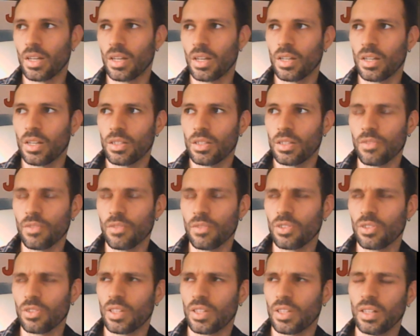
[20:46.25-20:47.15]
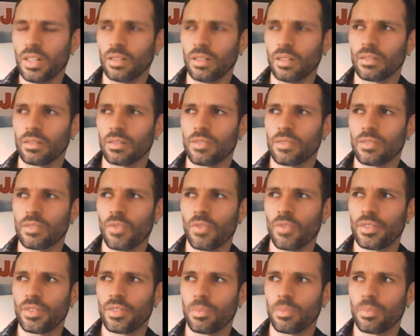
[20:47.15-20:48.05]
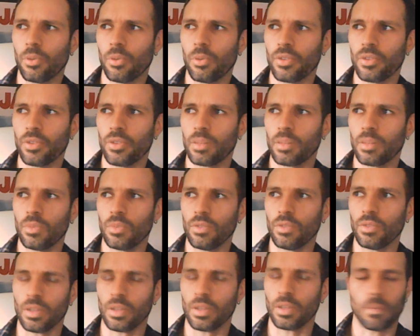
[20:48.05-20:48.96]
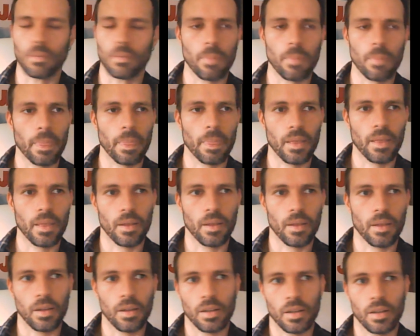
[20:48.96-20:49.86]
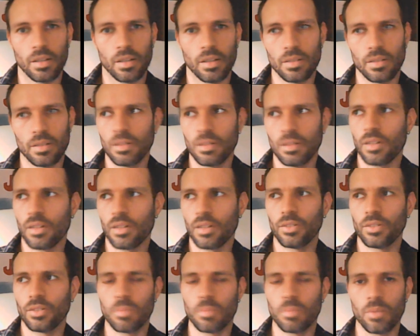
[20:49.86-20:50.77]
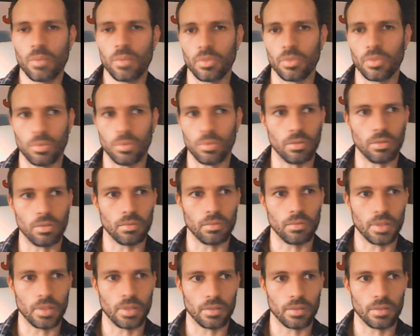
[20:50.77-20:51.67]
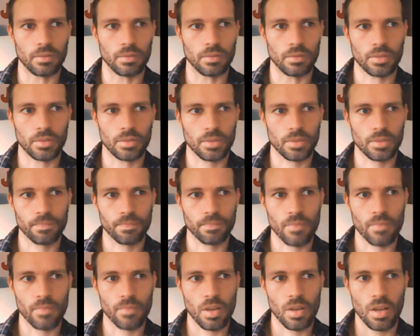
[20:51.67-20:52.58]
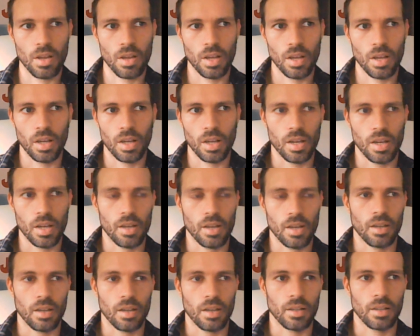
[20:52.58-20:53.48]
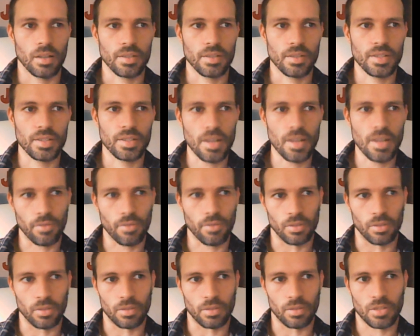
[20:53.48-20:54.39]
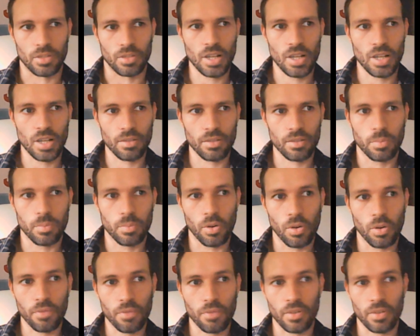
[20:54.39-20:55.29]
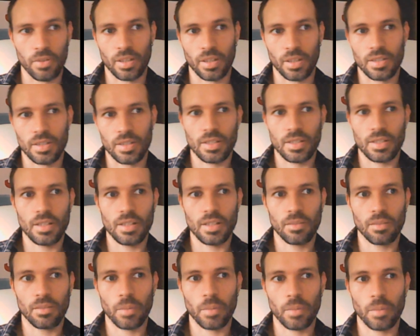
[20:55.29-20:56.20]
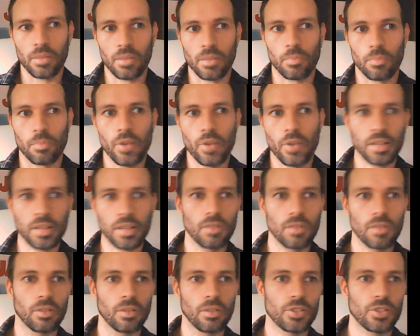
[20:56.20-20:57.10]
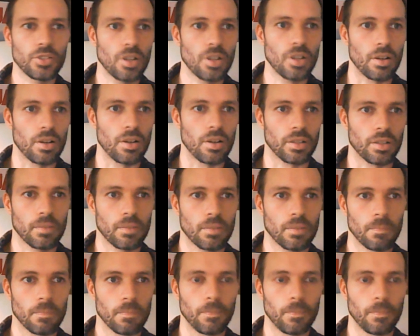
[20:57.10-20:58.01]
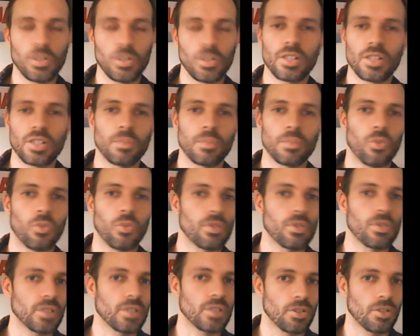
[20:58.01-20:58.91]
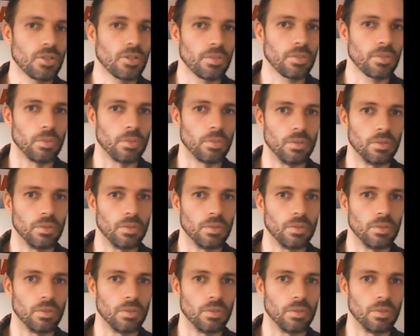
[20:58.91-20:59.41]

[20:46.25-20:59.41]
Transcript: So far the kill is quite a disappointing movie. And there are not memorable ones. 7. The jealous boyfriend gets eaten by a practical shark, which is more enjoyable.